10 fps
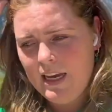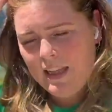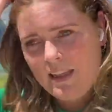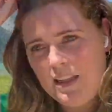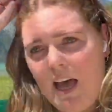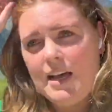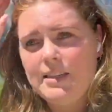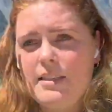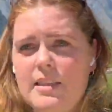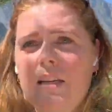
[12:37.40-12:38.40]
the
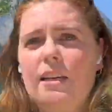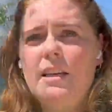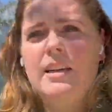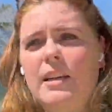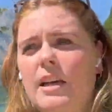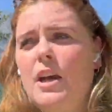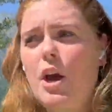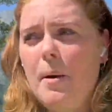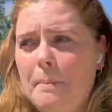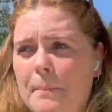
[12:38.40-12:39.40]
last
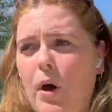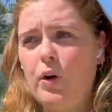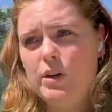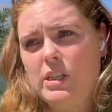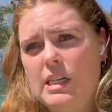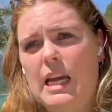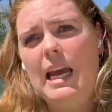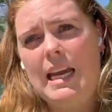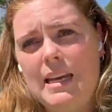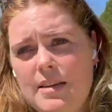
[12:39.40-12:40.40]
boat
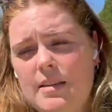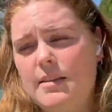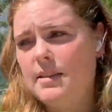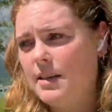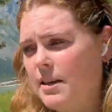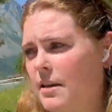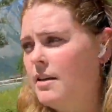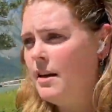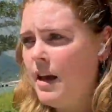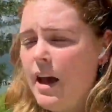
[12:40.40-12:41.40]
is,
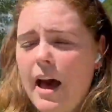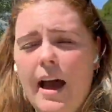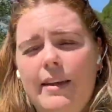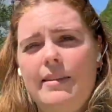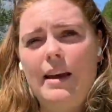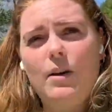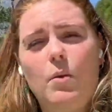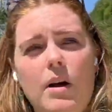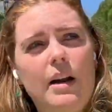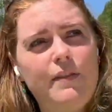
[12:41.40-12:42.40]
I think,
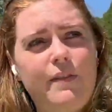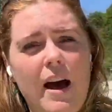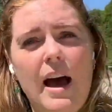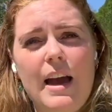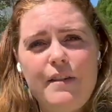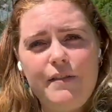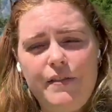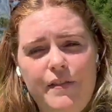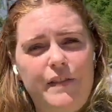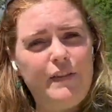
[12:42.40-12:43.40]
what, at
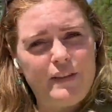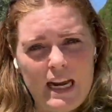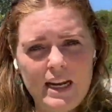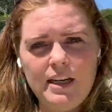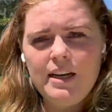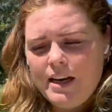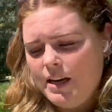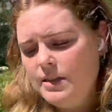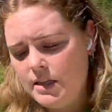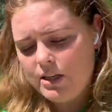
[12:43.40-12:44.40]
5:15.
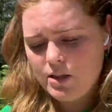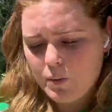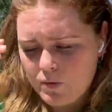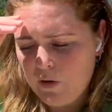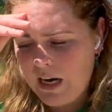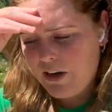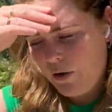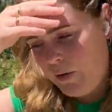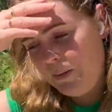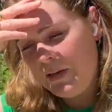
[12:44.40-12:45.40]
So I just really
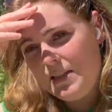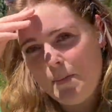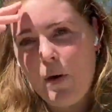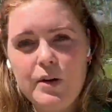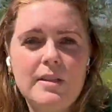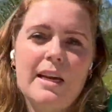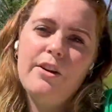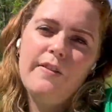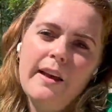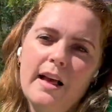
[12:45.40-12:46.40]
don't want to miss the boats. I
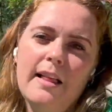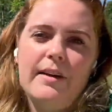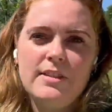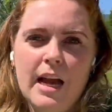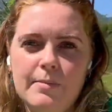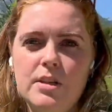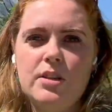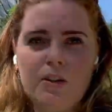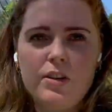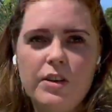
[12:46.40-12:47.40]
don't think I'll have time to
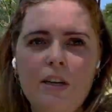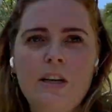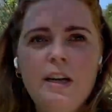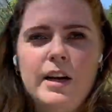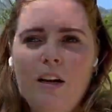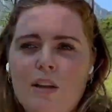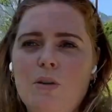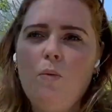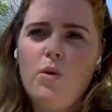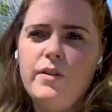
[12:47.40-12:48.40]
do the
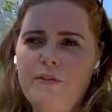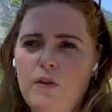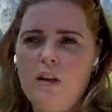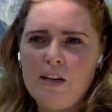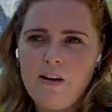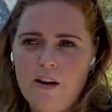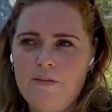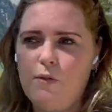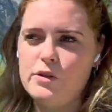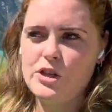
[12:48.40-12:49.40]
waterfall,
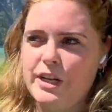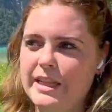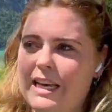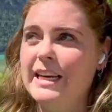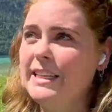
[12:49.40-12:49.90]
unfortunately.